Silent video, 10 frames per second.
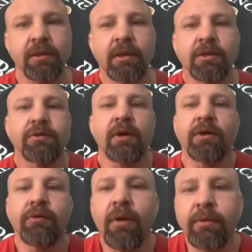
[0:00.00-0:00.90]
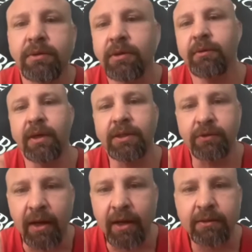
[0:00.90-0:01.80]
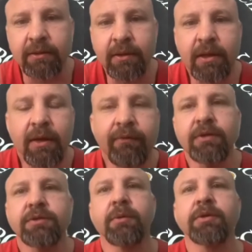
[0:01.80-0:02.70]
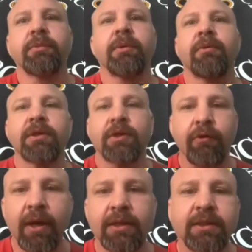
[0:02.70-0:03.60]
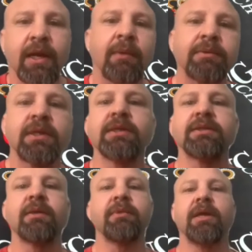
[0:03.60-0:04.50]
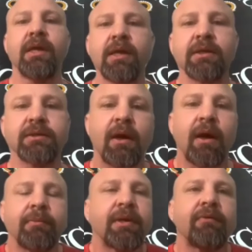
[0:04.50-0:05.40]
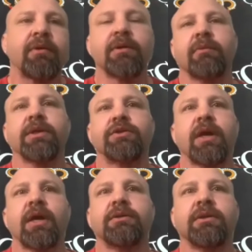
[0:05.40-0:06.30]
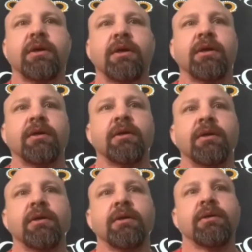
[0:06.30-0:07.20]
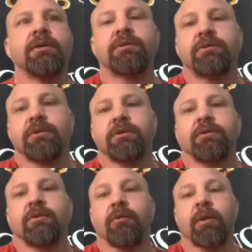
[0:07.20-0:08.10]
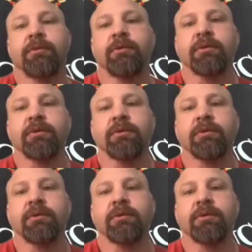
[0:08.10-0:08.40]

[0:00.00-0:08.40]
So I knew I was on the right track. If he's supposed to be one of the greats and I'm saying the same thing he is, I'm definitely on the right track to uh, you know what I'm doing.